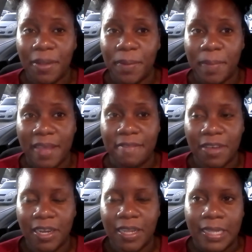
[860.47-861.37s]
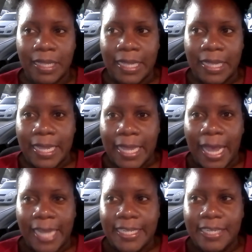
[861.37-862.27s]
my father,
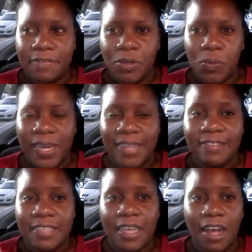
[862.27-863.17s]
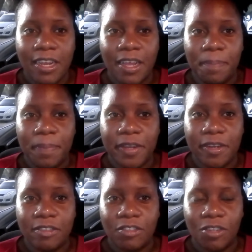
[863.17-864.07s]
and even when I see other
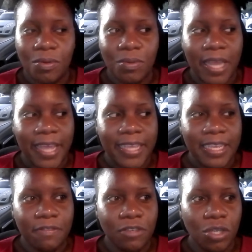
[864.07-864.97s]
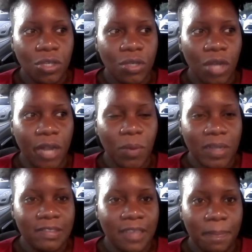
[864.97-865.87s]
parents now, like even on
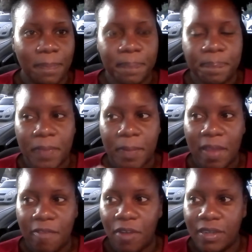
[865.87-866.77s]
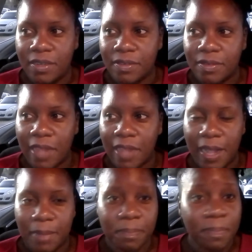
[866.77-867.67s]
WhatsApp, me have one
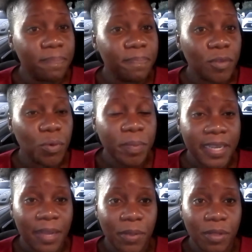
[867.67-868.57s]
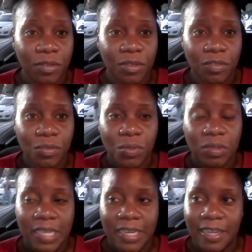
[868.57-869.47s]
schoolmate that we used to go to school
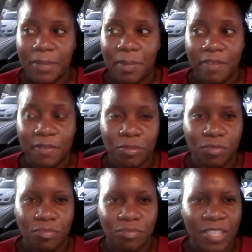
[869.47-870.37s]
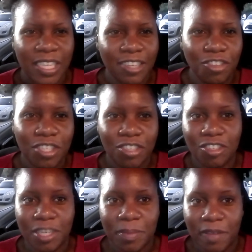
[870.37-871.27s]
together, and him have him. I got three
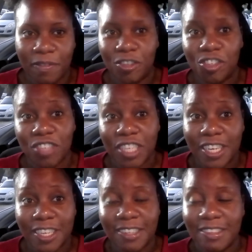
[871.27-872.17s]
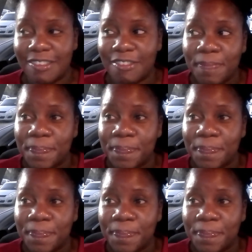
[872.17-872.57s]
children, I have now three girls.